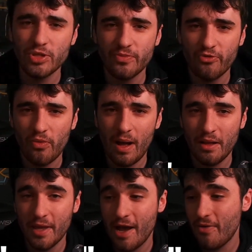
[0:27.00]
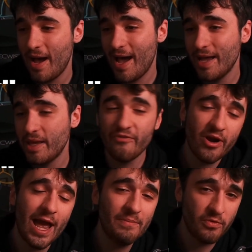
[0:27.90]
doing YouTube for a while now, and I'm
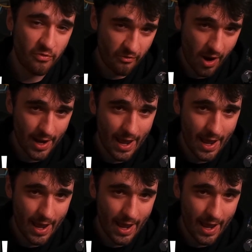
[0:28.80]
very happy with where I